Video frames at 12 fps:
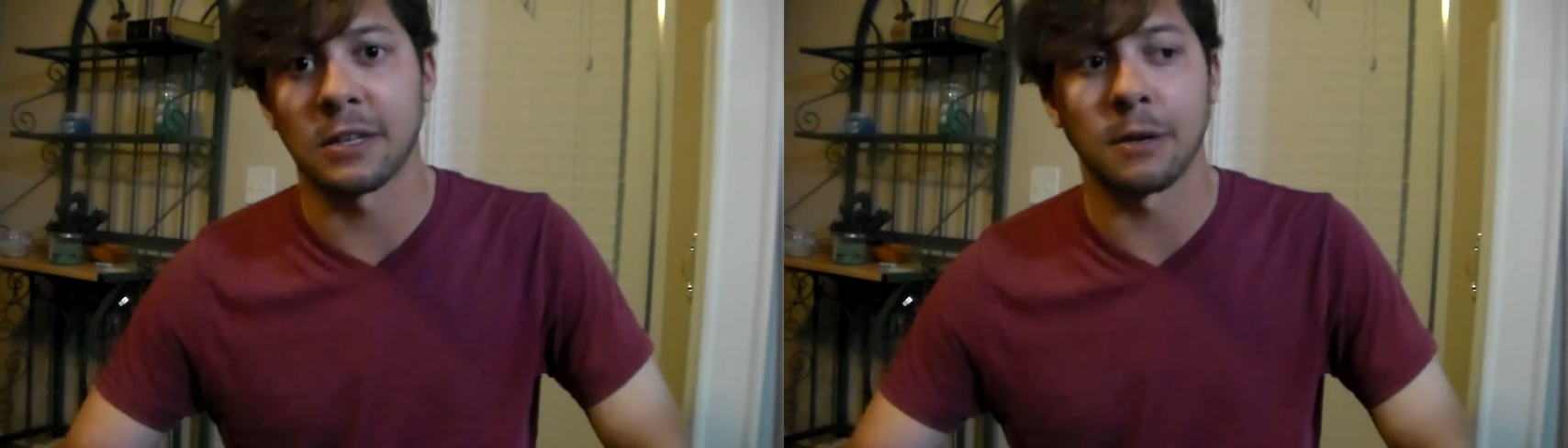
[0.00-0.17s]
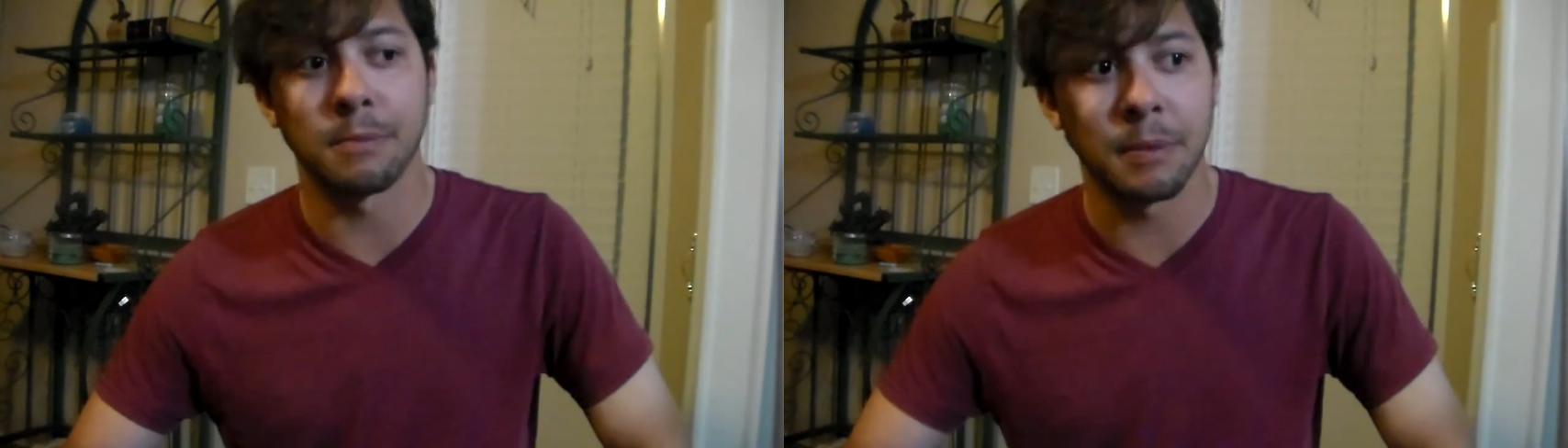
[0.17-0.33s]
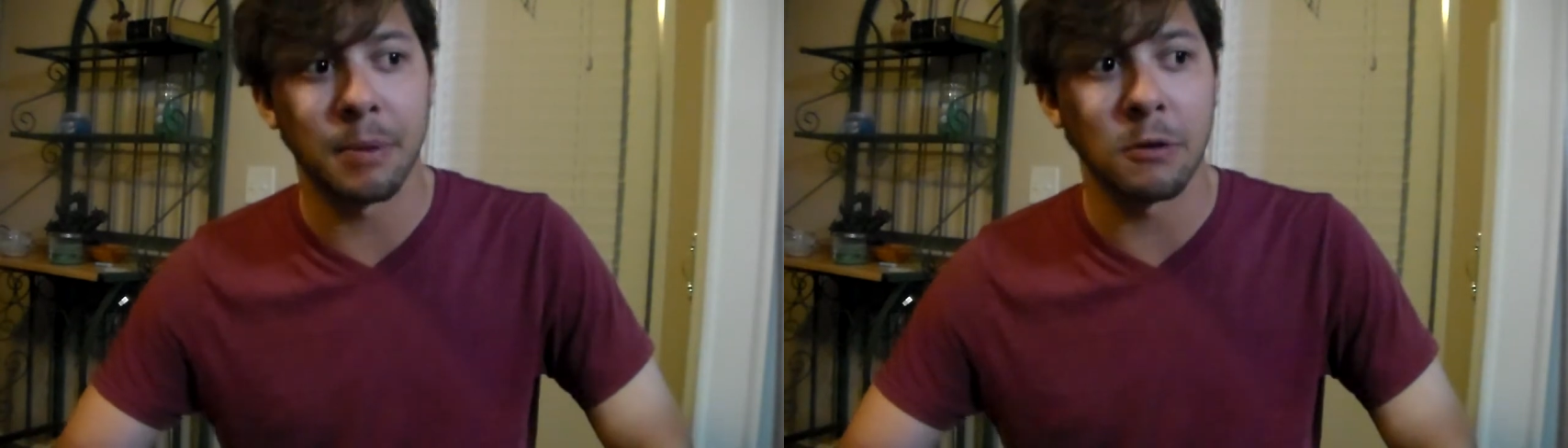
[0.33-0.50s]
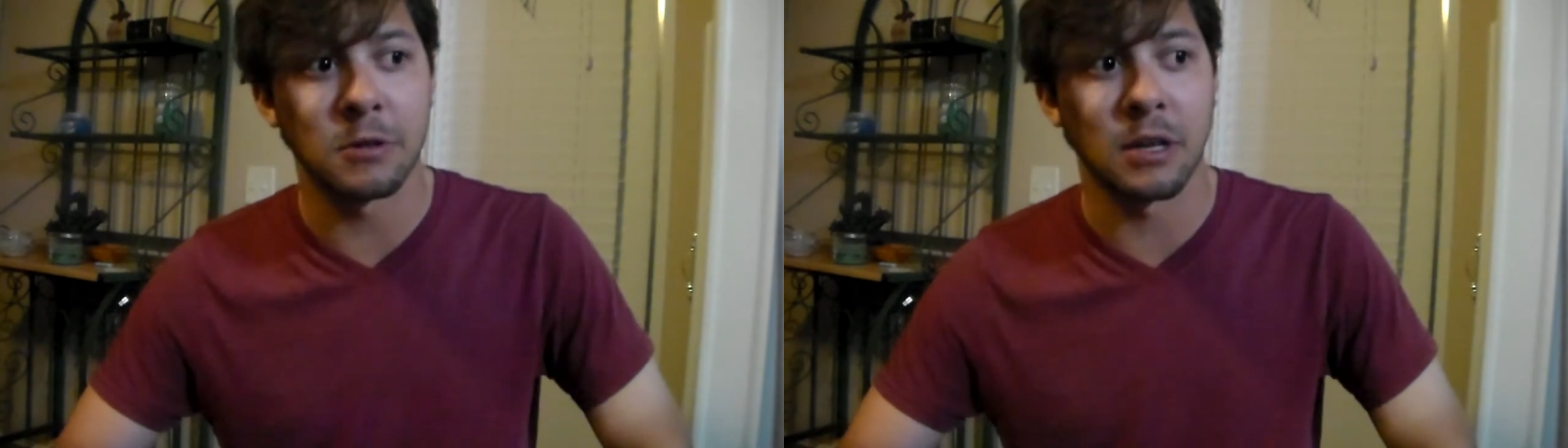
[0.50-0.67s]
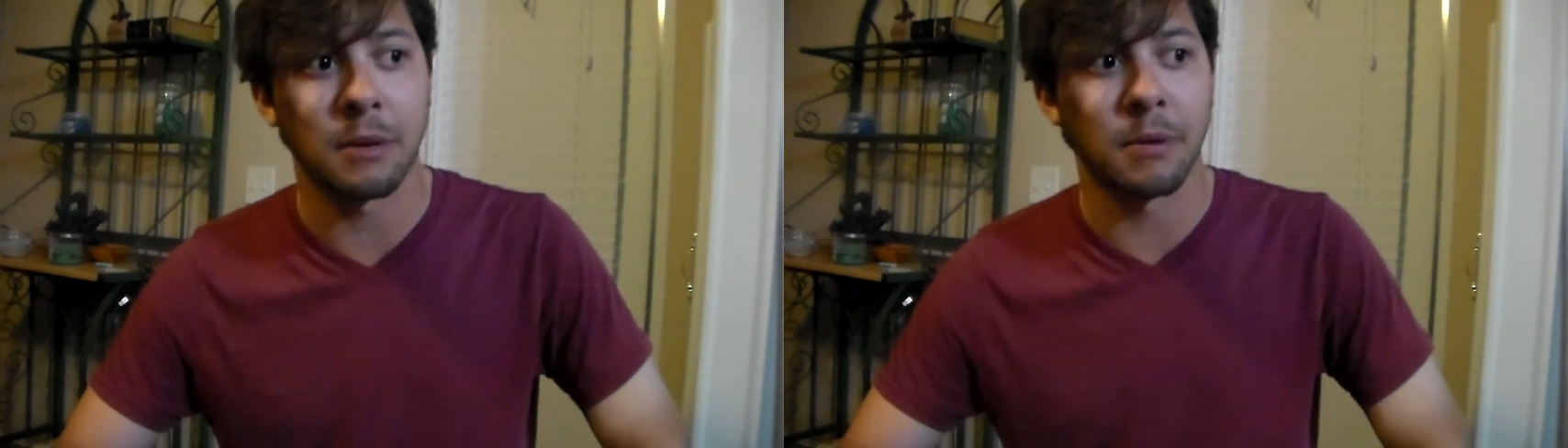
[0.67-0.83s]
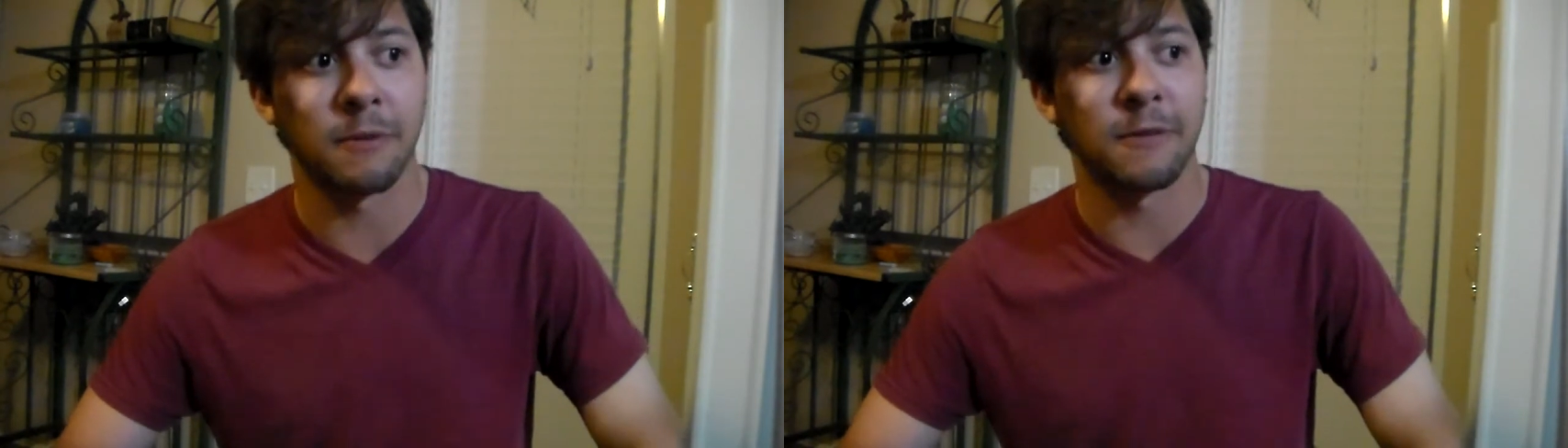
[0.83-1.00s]
that I'll be
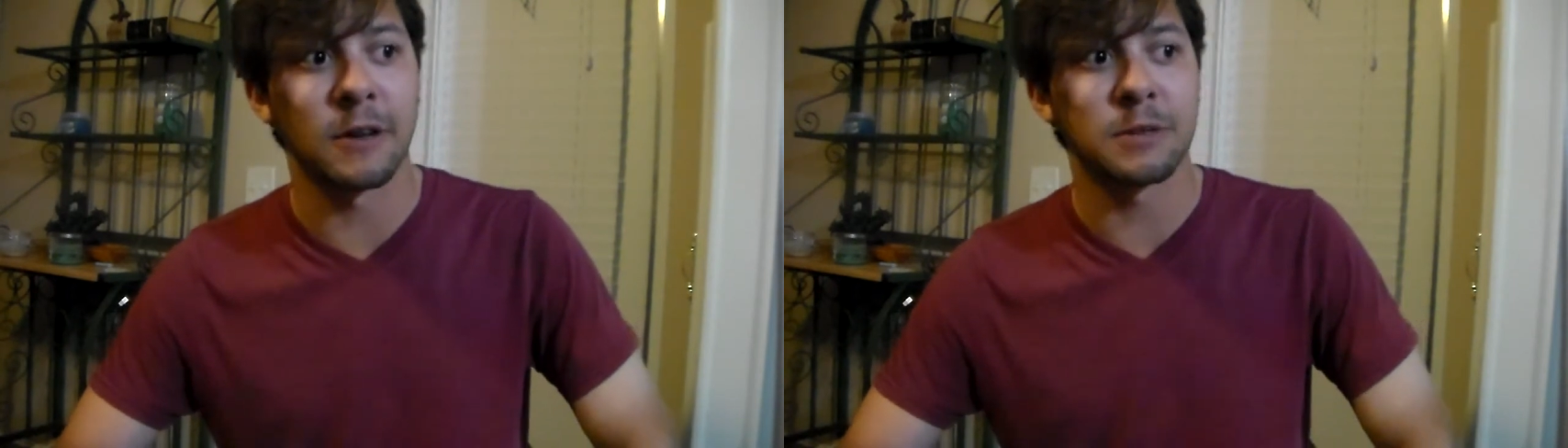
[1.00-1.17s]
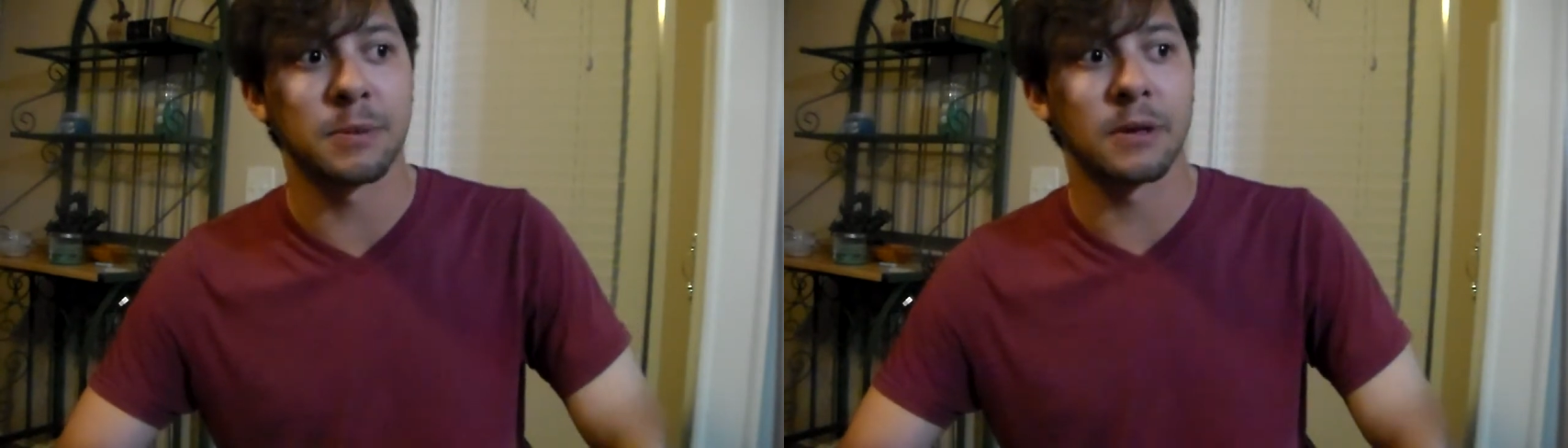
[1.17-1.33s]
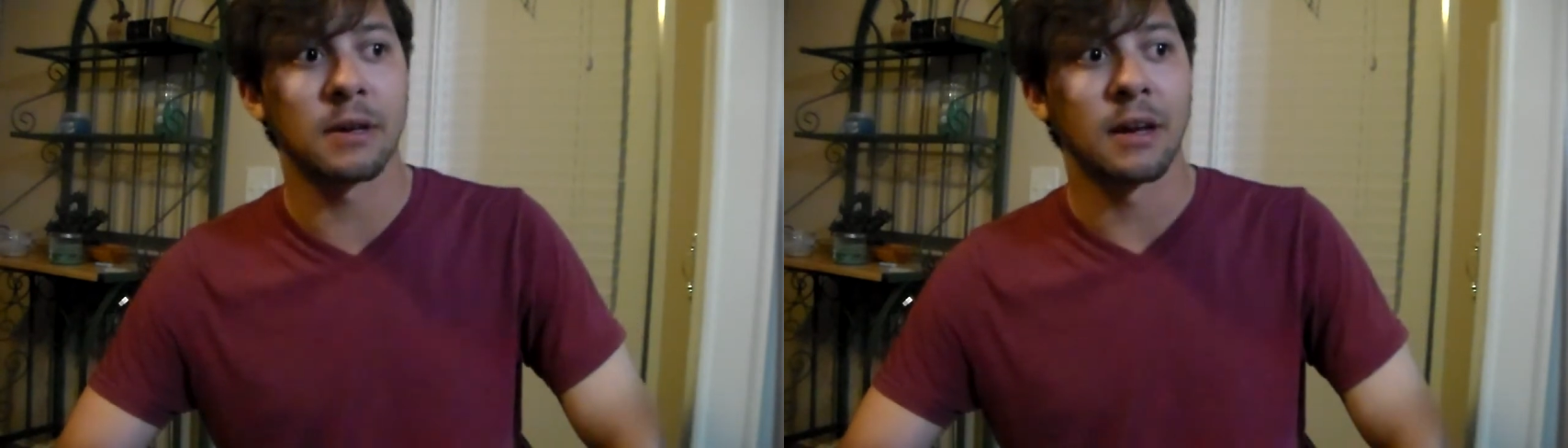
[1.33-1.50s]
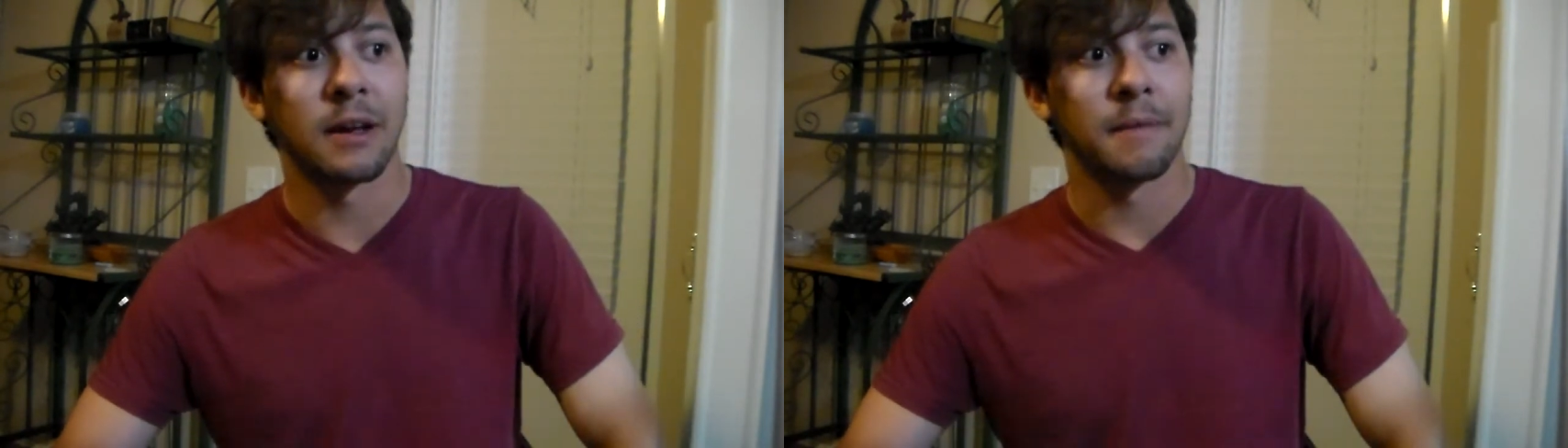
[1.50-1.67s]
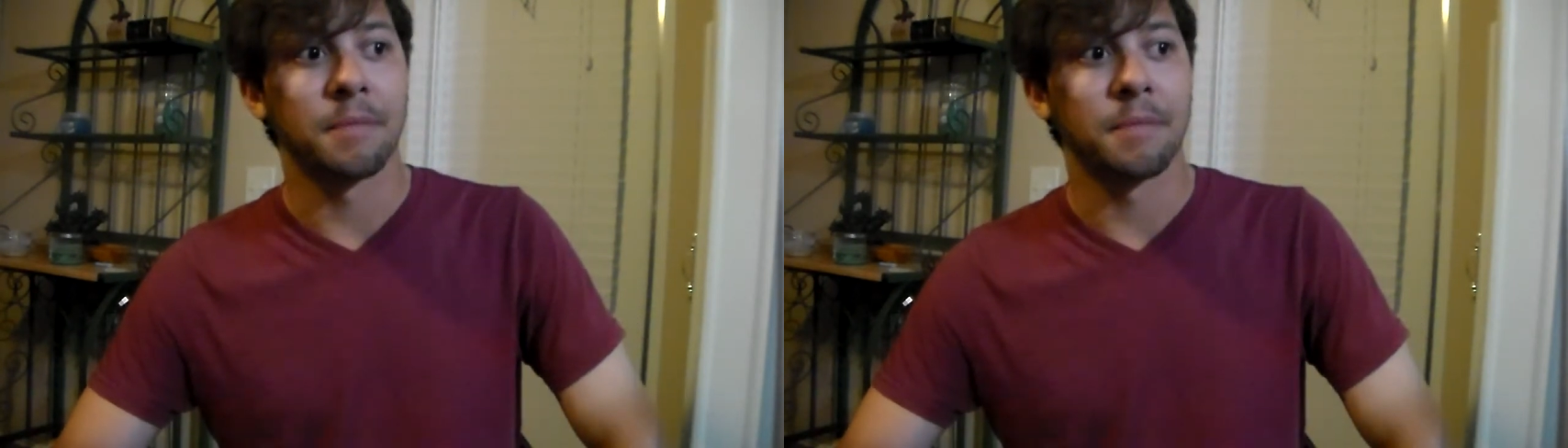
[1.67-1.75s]
posting up on Facebook,